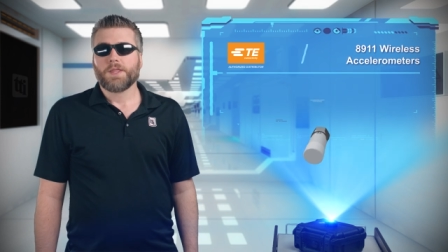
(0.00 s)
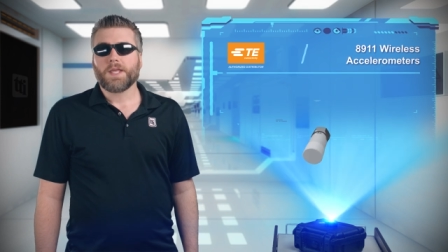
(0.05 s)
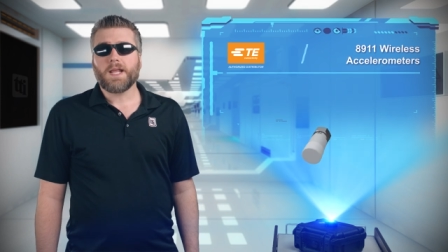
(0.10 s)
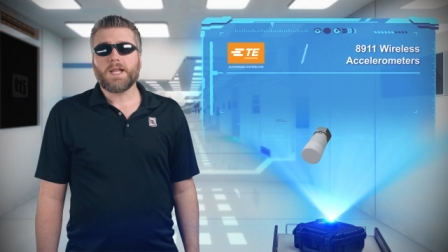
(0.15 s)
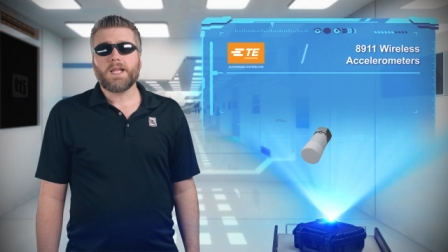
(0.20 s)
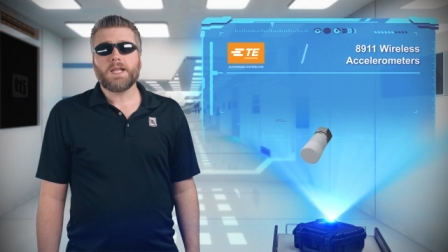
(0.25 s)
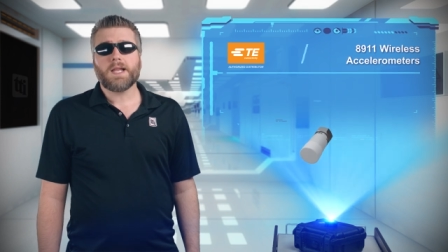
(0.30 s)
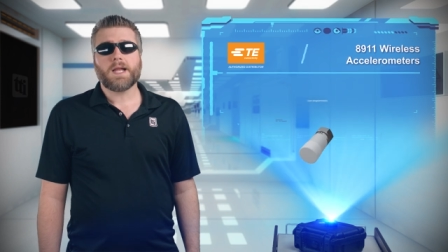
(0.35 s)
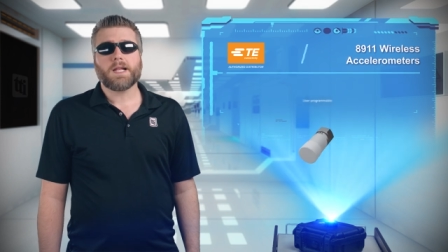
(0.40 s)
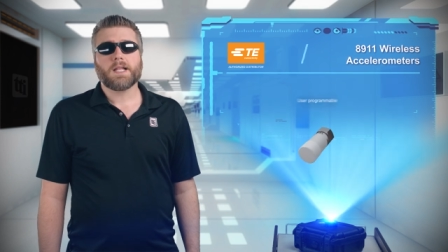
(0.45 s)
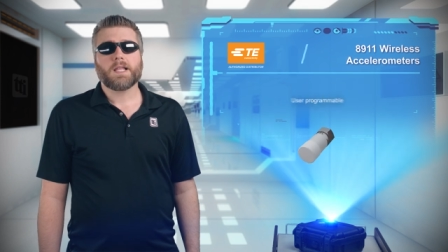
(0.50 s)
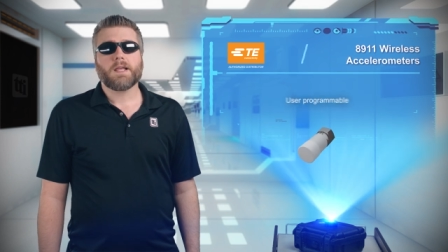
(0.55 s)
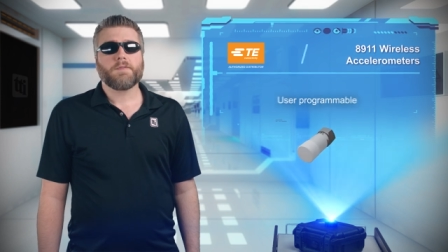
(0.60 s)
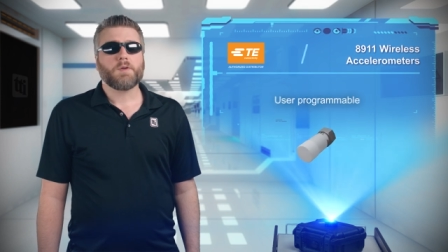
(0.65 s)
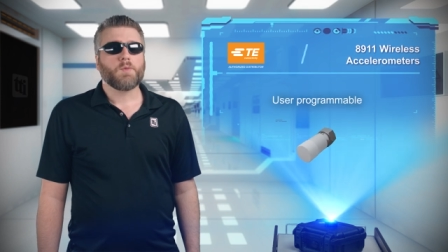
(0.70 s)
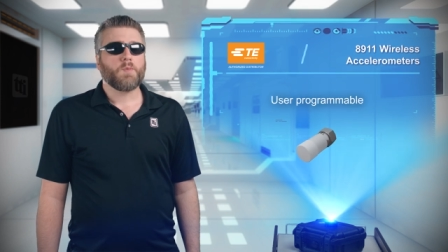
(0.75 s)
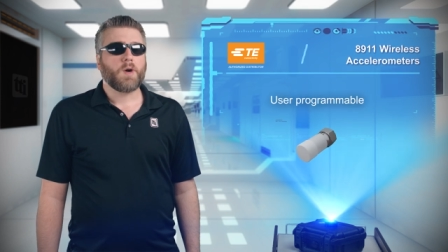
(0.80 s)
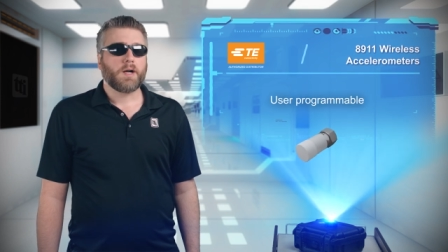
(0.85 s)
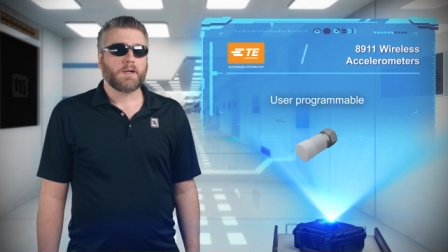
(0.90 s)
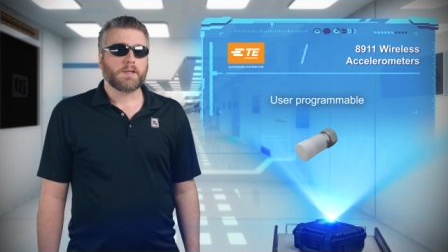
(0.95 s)
The
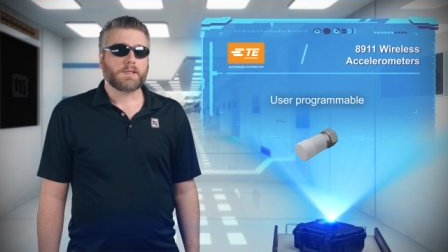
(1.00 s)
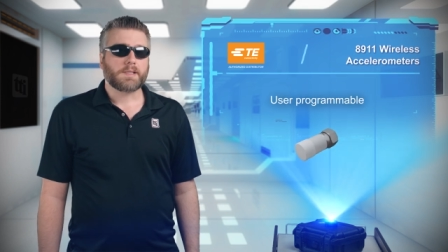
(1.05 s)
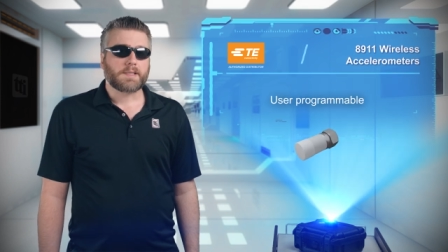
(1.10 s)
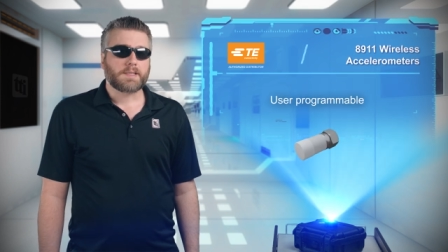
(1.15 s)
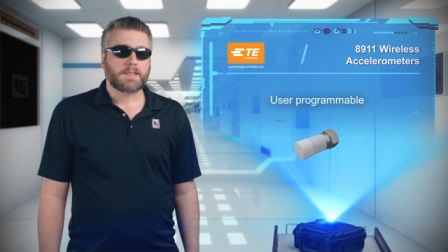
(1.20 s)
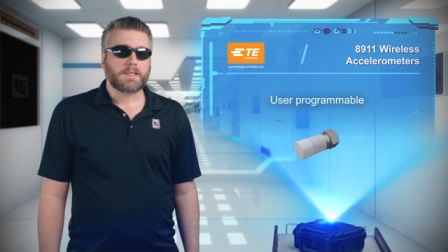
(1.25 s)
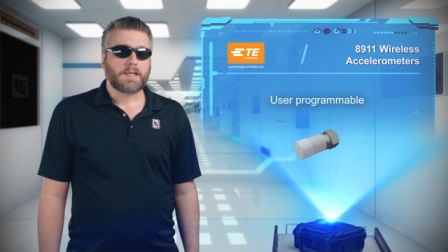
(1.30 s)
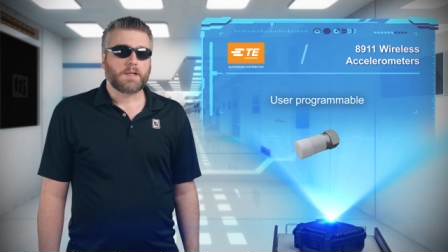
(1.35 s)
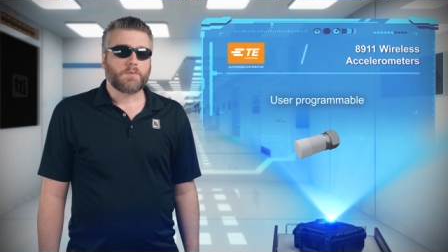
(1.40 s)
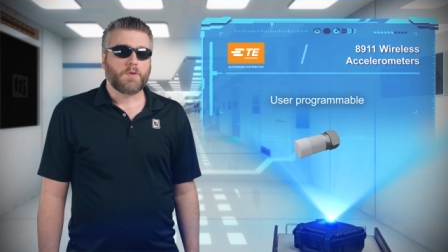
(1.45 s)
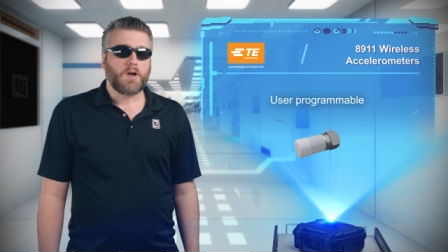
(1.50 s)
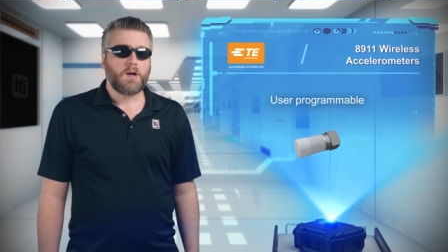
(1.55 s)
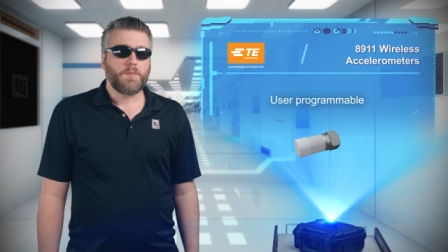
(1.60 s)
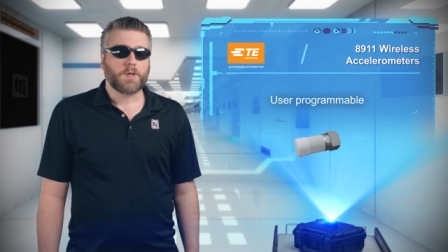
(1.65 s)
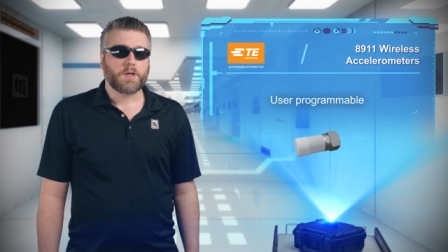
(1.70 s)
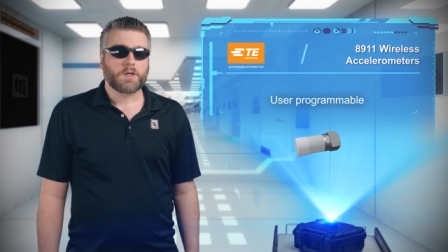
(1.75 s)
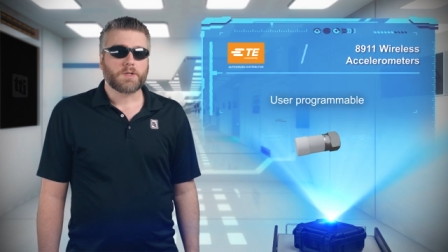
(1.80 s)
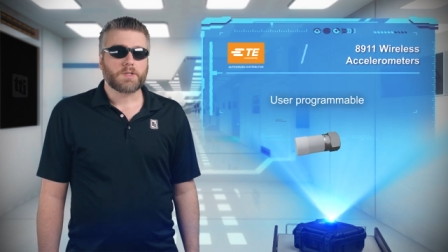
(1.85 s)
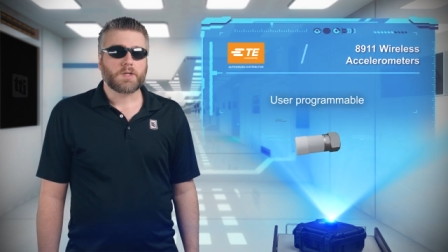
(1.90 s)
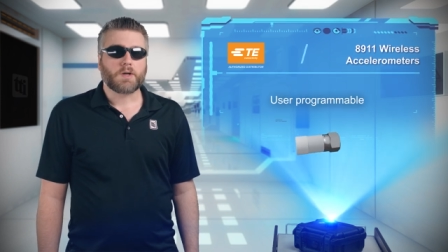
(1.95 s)
8911 wireless
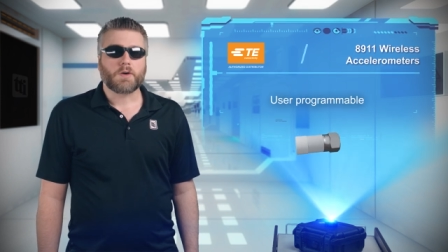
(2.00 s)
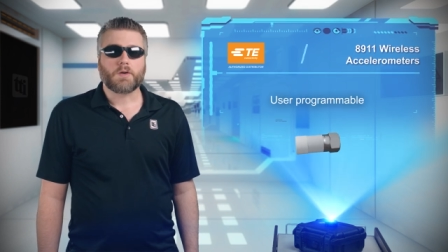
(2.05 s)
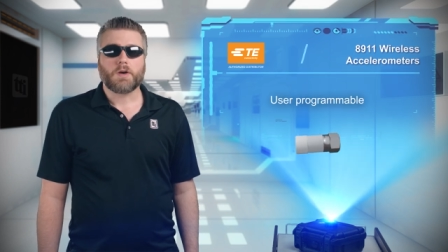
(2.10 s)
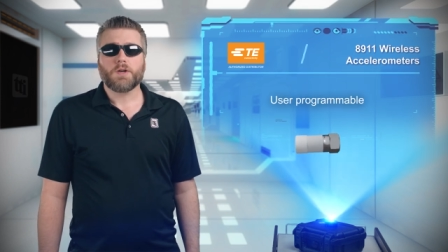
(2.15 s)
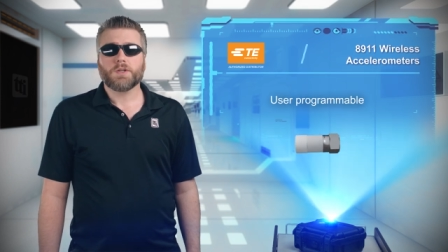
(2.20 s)
accelerometers are